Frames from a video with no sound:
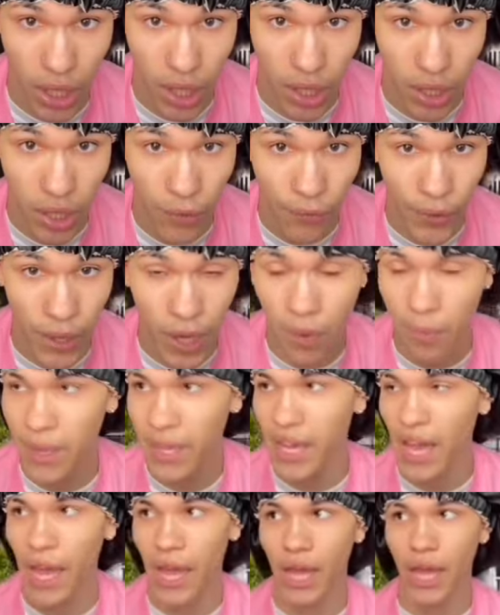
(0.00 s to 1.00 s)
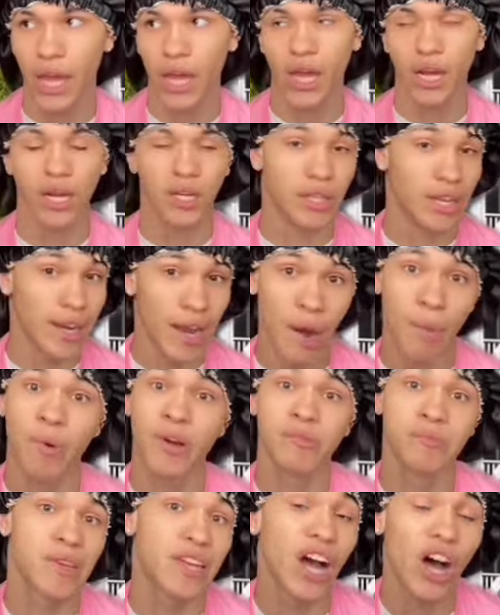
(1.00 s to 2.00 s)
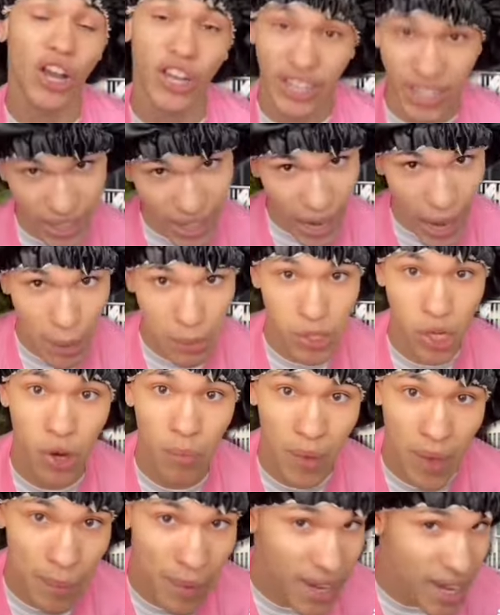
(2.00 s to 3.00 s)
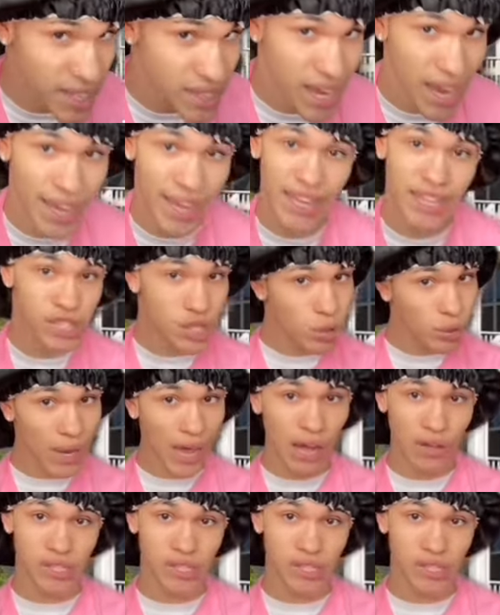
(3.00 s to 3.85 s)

You feel me? And the neighbors be calling the cops on me because I get too loud